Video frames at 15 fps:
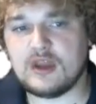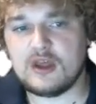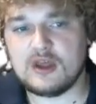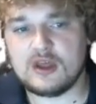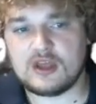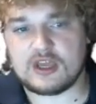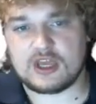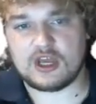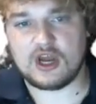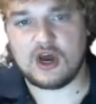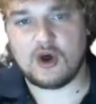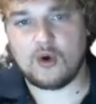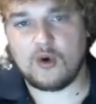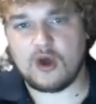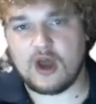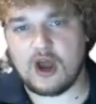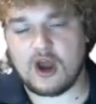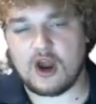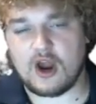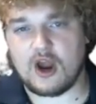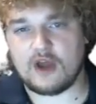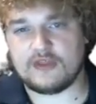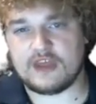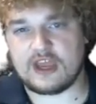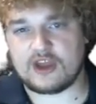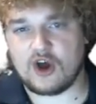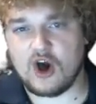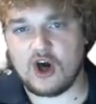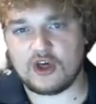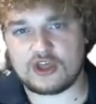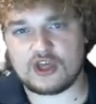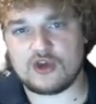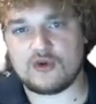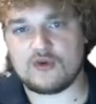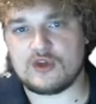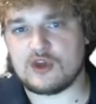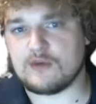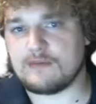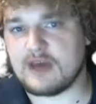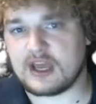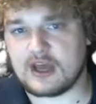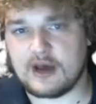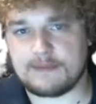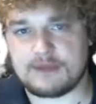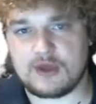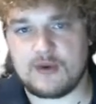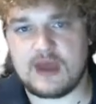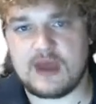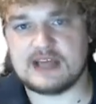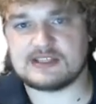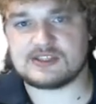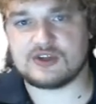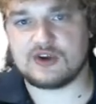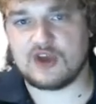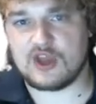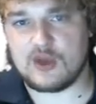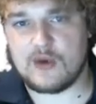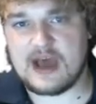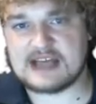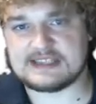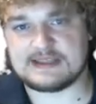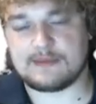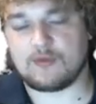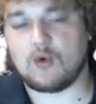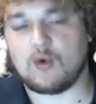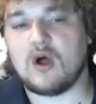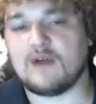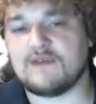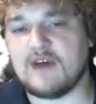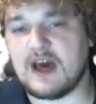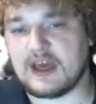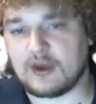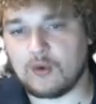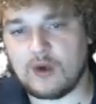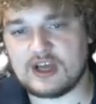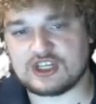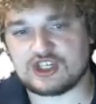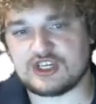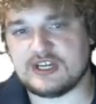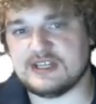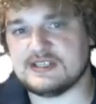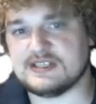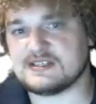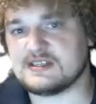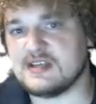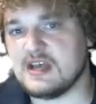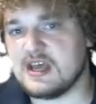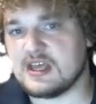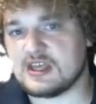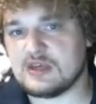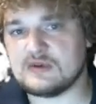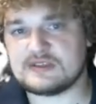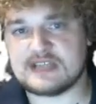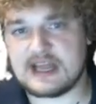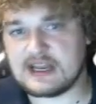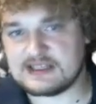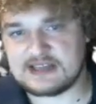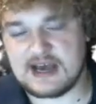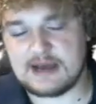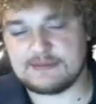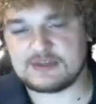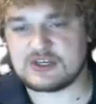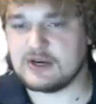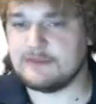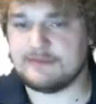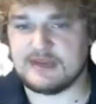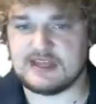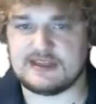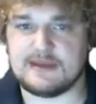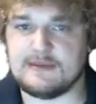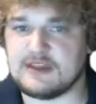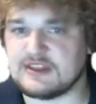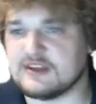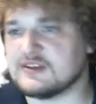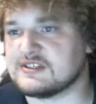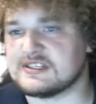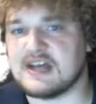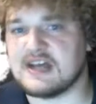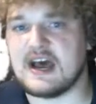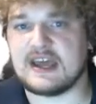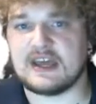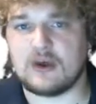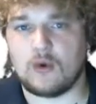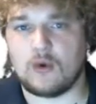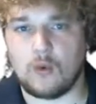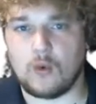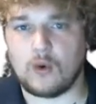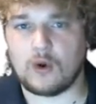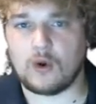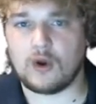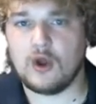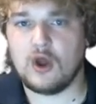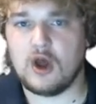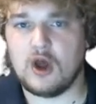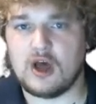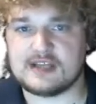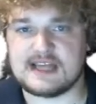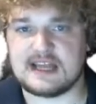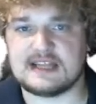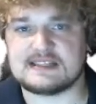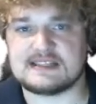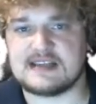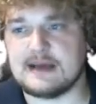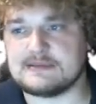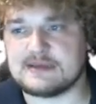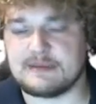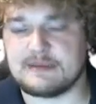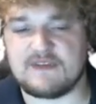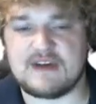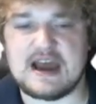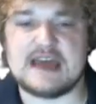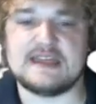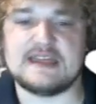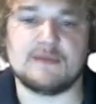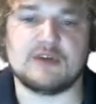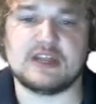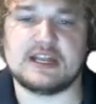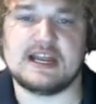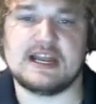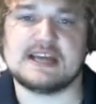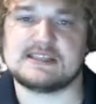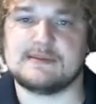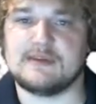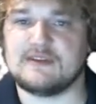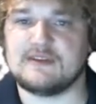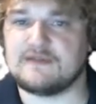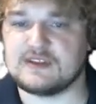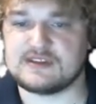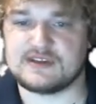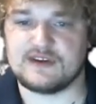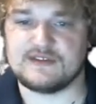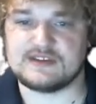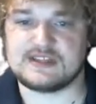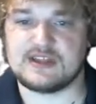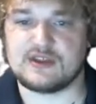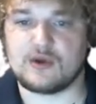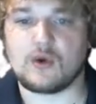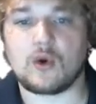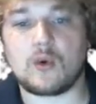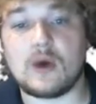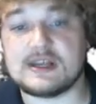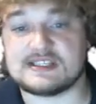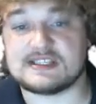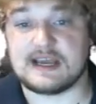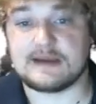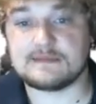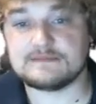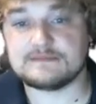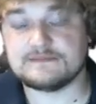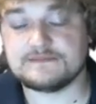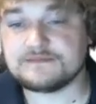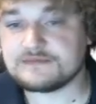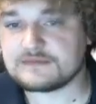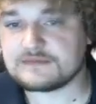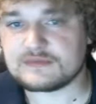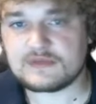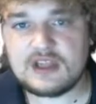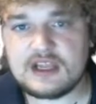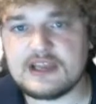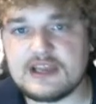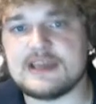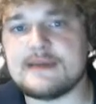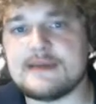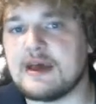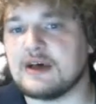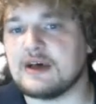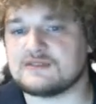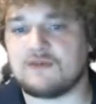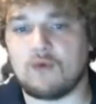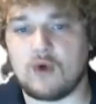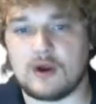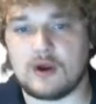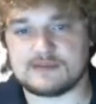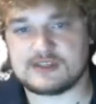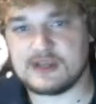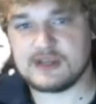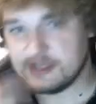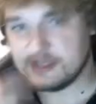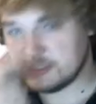they call you, you pick up, you answer, you ask them qualifying questions, you set a time to come meet them at their site or set a time to provide them with an estimate for the service that they're requesting. Emails, forms. So